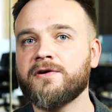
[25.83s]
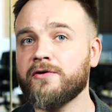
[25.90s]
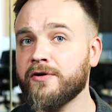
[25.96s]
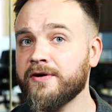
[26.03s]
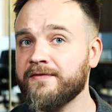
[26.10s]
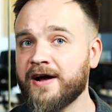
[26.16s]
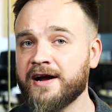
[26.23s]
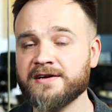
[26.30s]

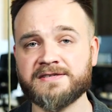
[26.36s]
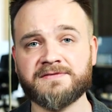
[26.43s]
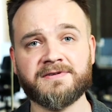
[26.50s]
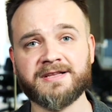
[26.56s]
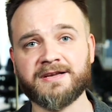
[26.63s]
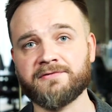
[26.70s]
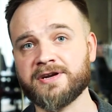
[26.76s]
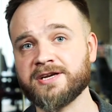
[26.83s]
coronavirus
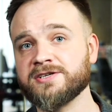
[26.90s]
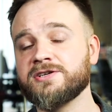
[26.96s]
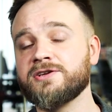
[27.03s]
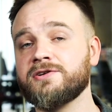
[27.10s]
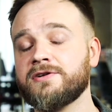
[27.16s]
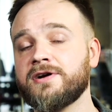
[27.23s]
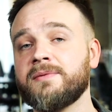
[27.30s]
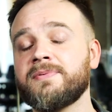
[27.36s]
really
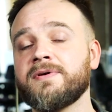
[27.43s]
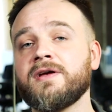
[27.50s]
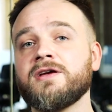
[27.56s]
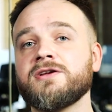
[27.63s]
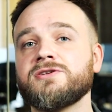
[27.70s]
reached Europe,